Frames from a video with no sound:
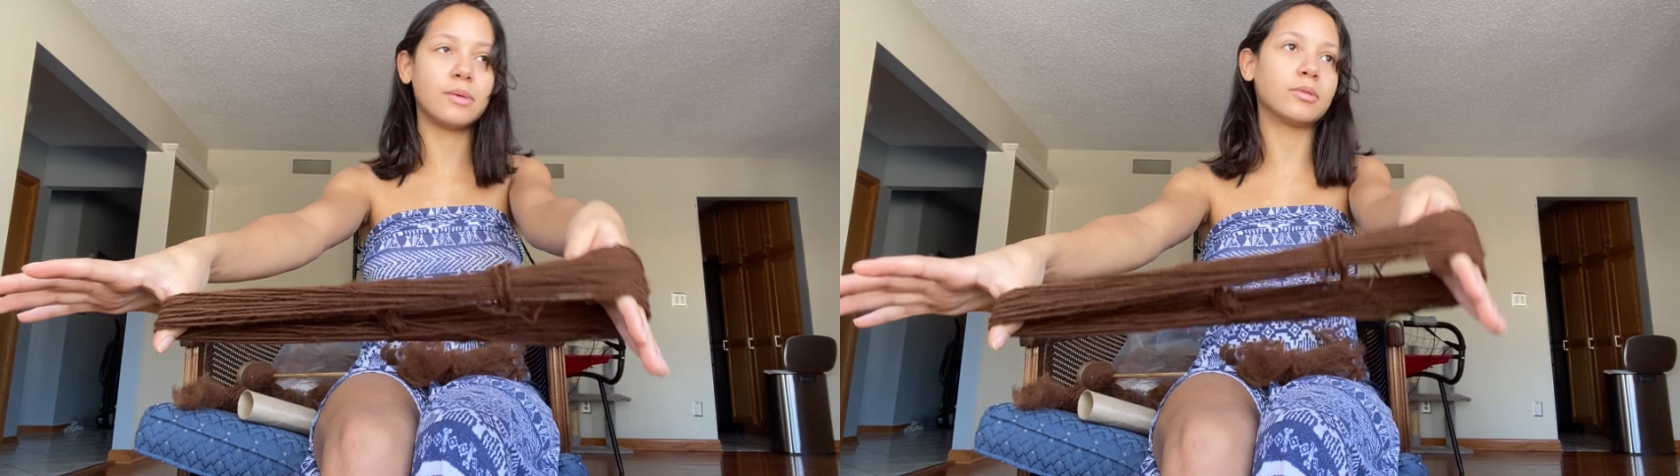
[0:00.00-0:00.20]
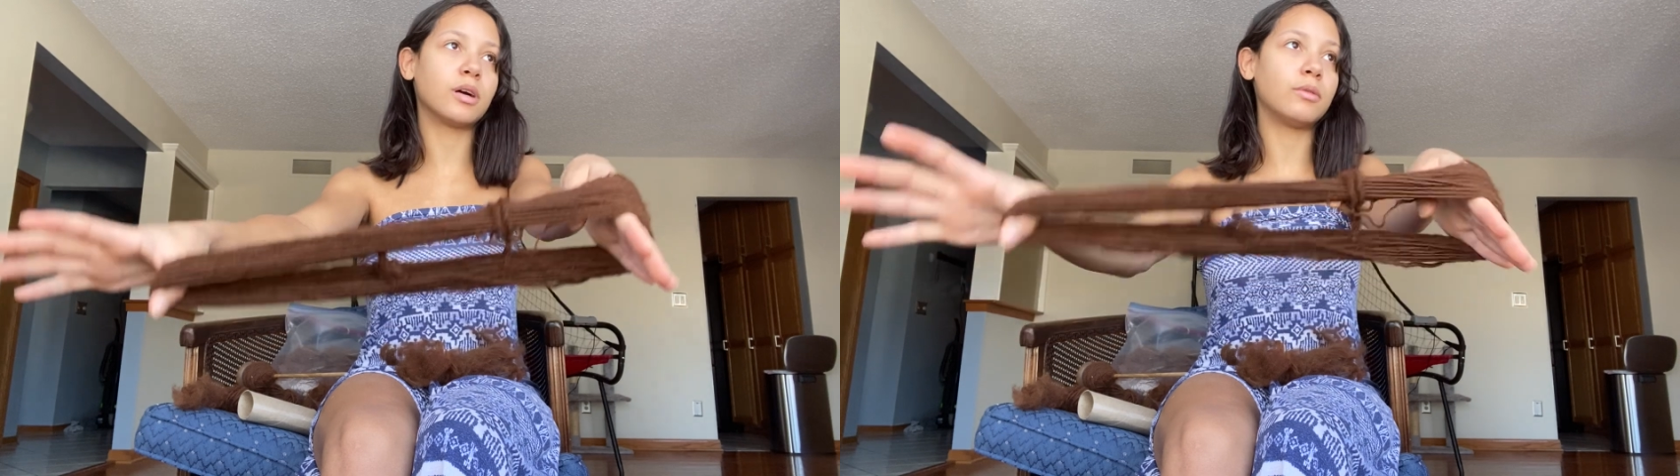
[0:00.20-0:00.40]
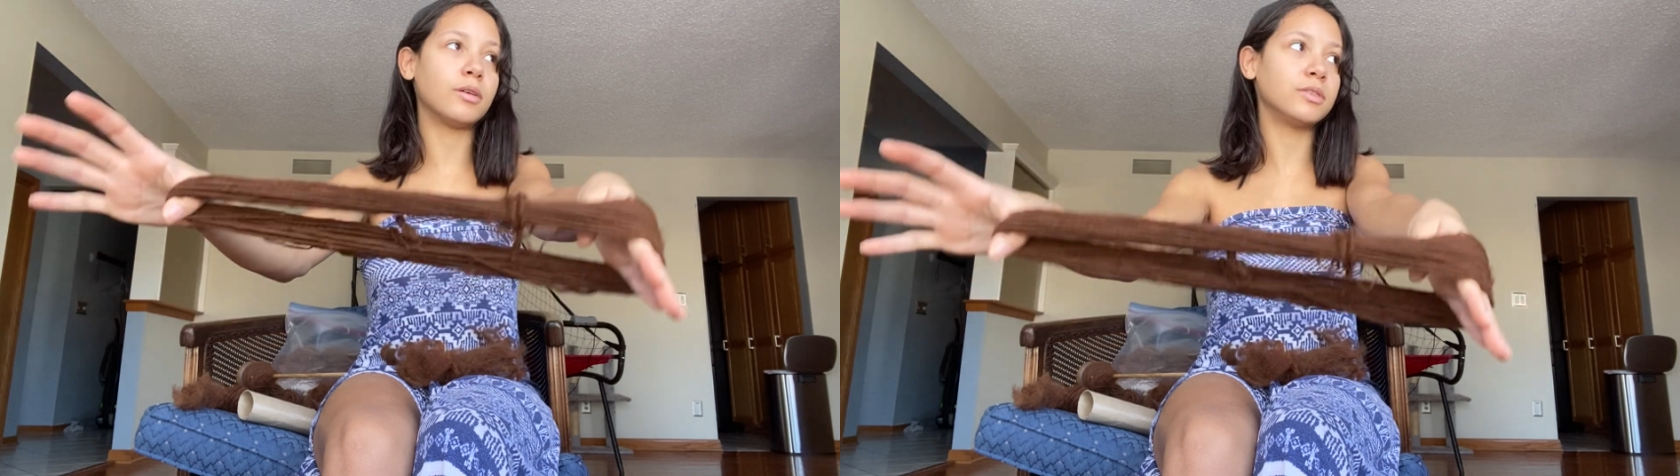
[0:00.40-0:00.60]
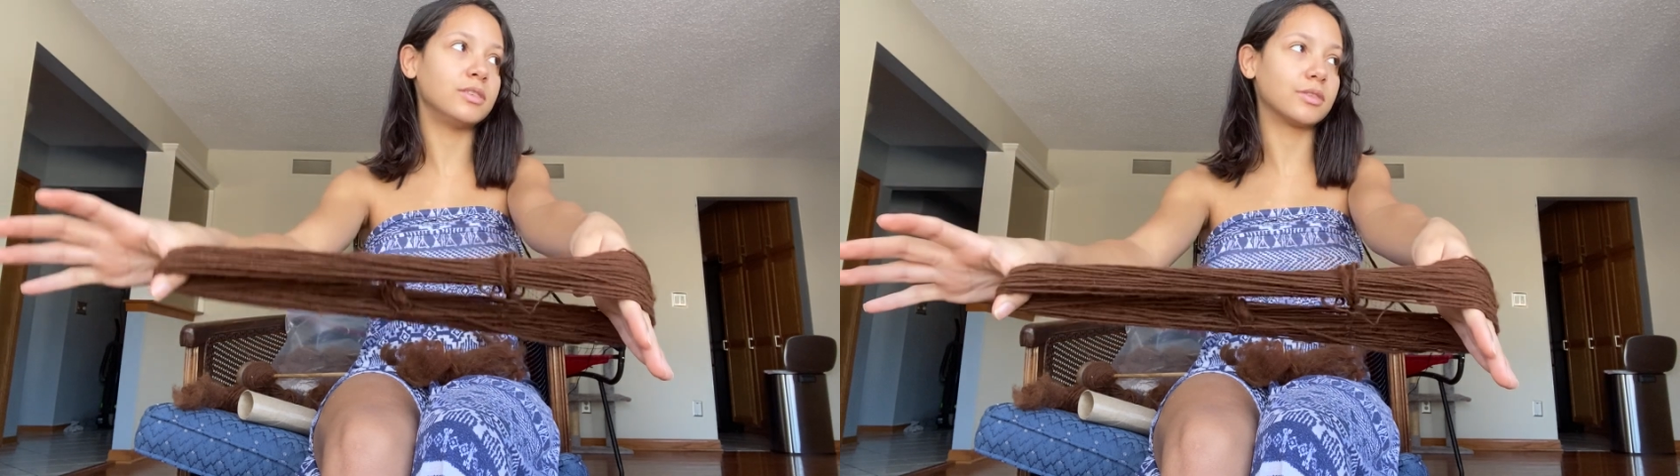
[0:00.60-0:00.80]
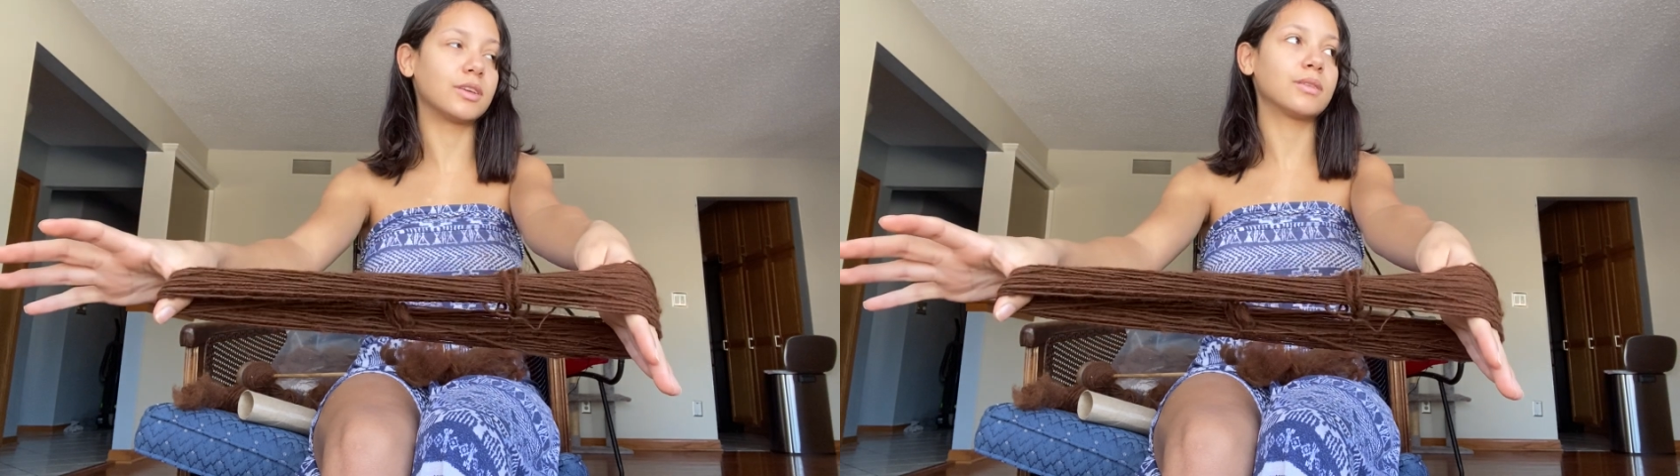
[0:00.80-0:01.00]
will come off
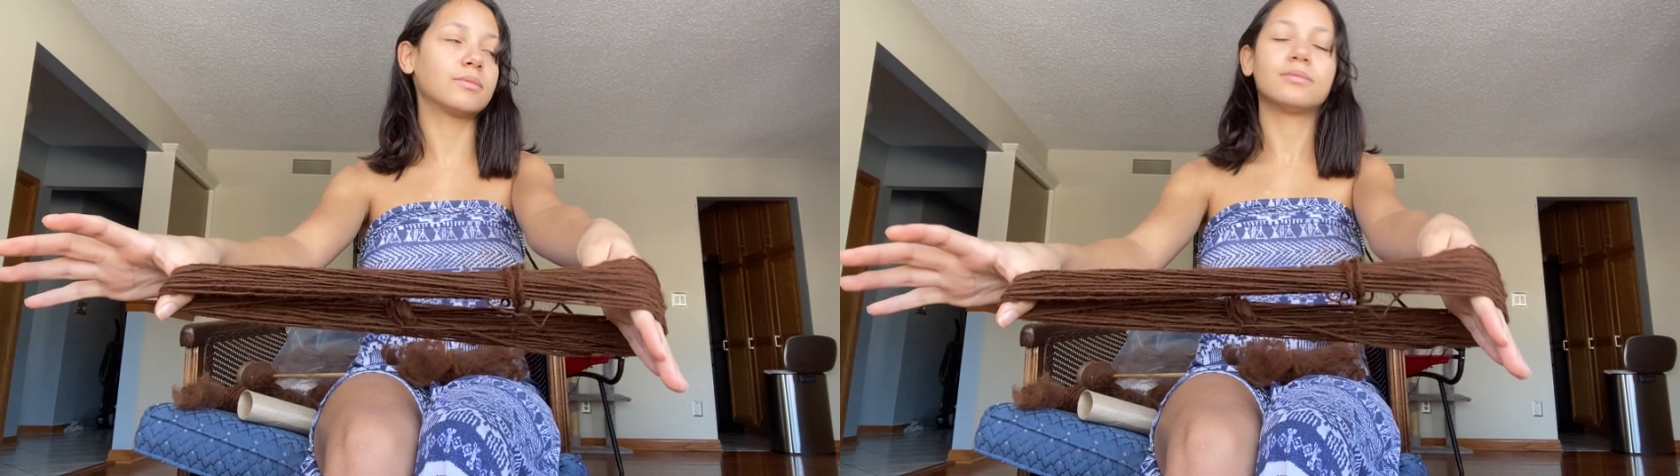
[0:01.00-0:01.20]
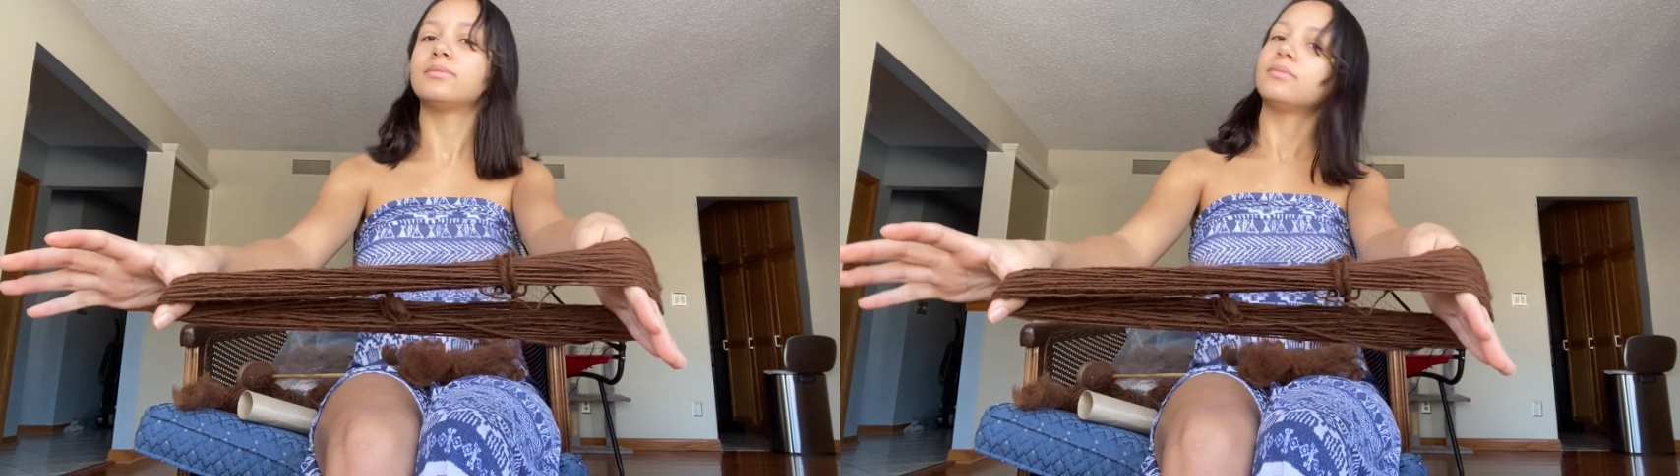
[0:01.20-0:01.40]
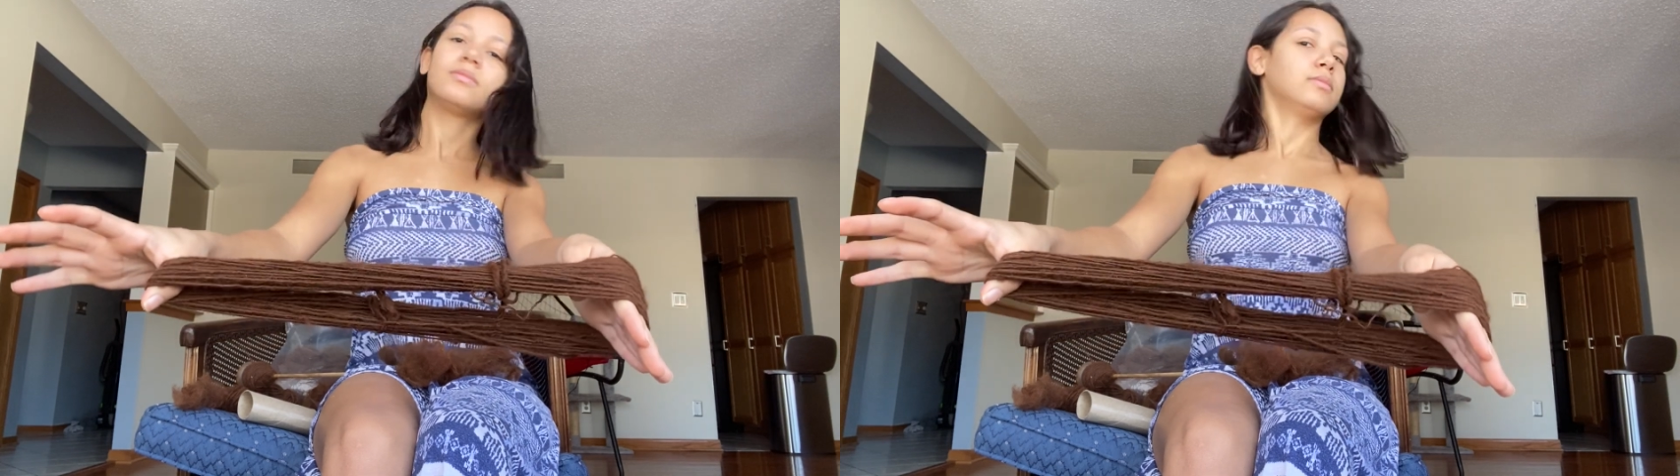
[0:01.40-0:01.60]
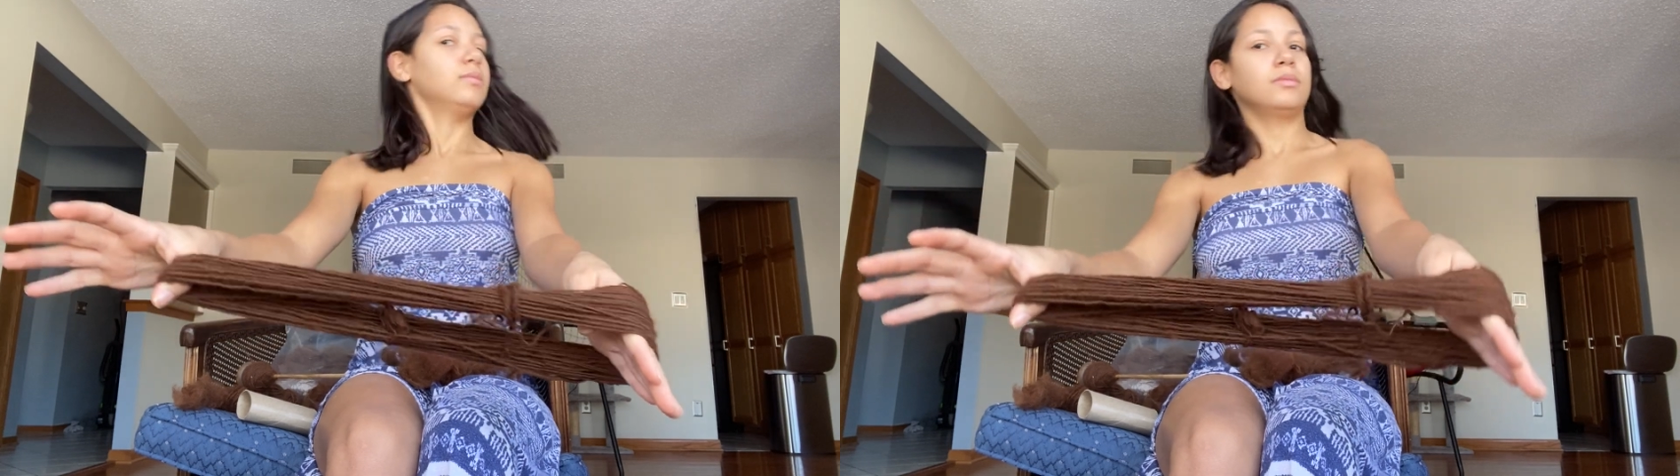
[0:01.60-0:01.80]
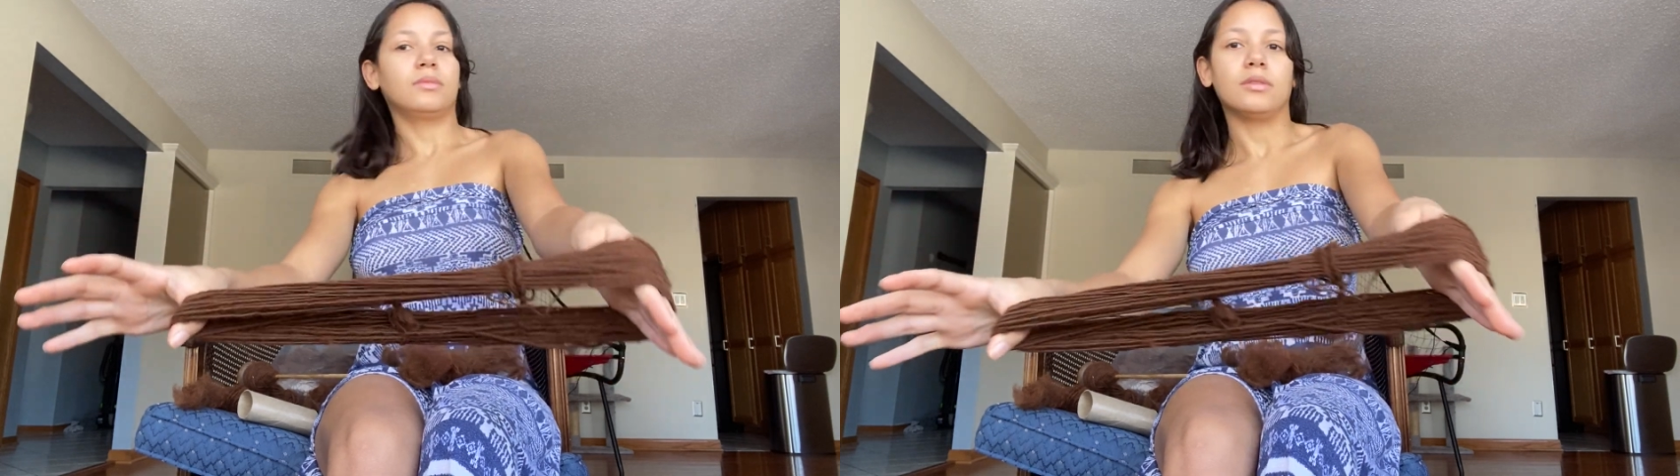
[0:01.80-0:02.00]
easily,
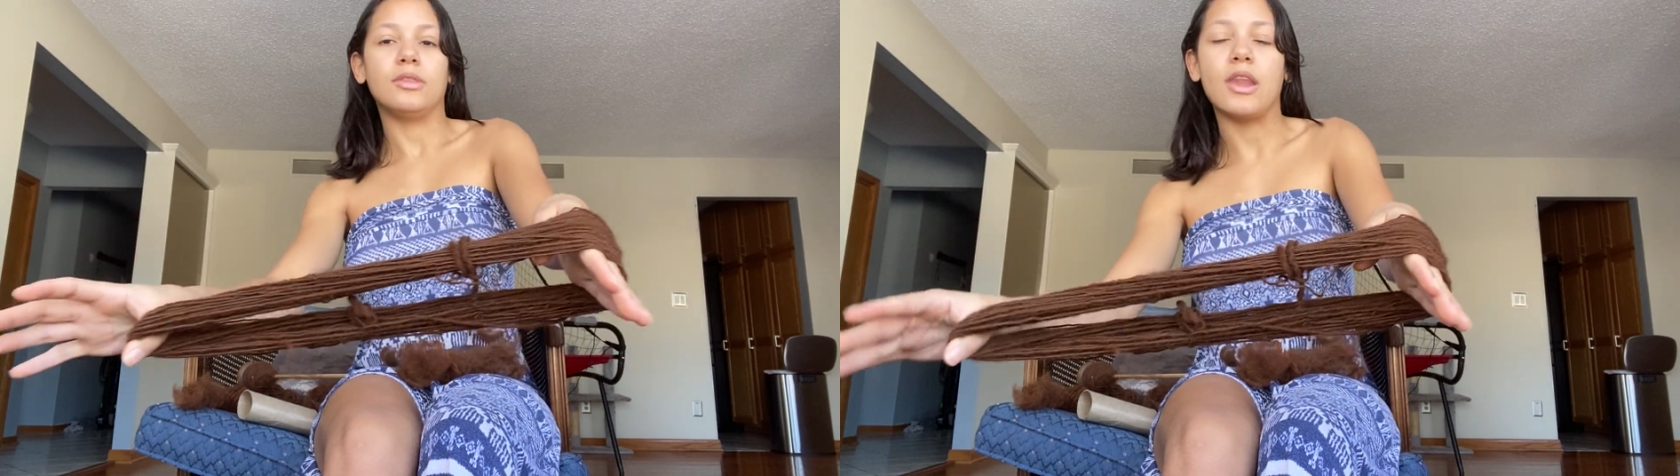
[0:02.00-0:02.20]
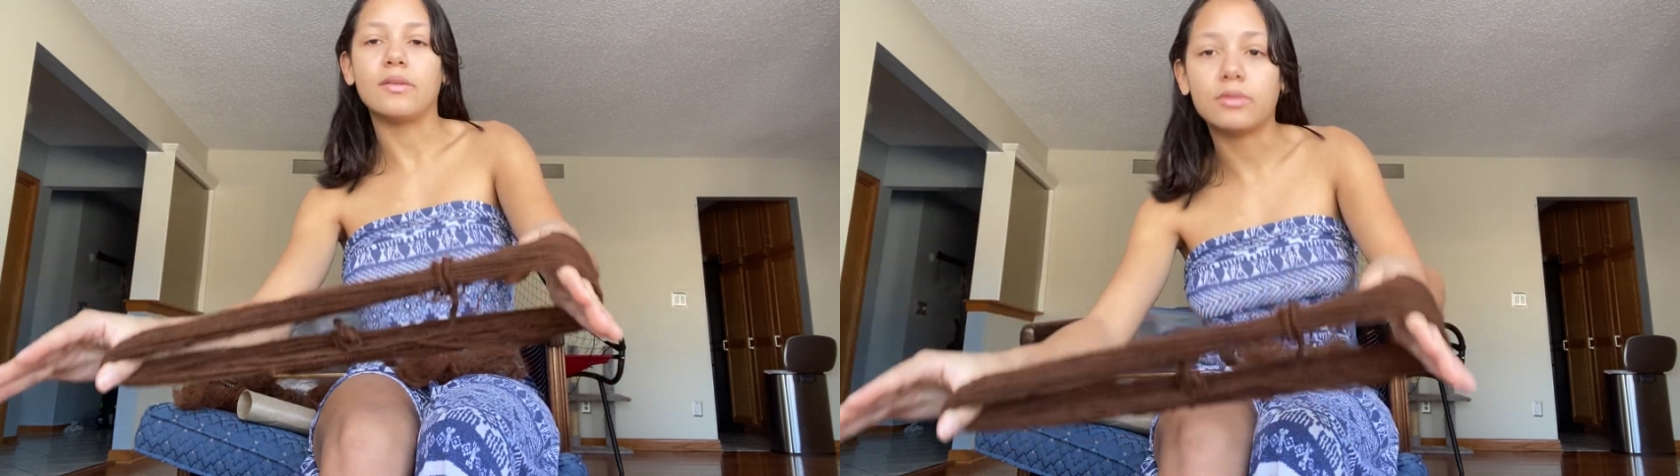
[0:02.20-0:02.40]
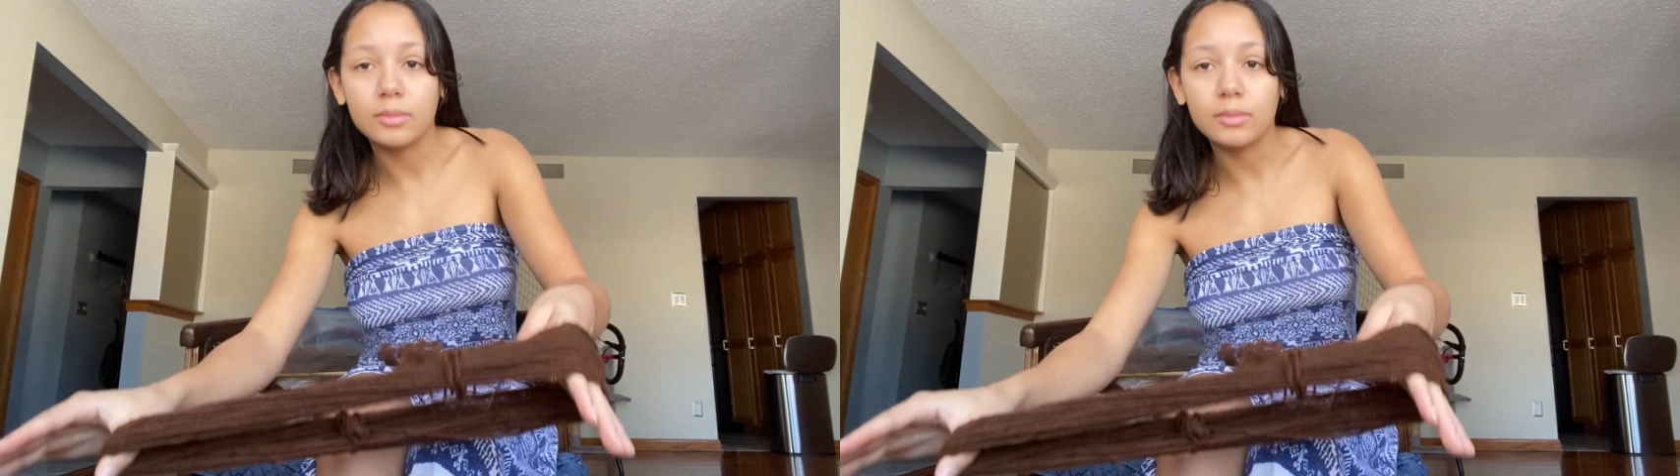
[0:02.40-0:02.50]
never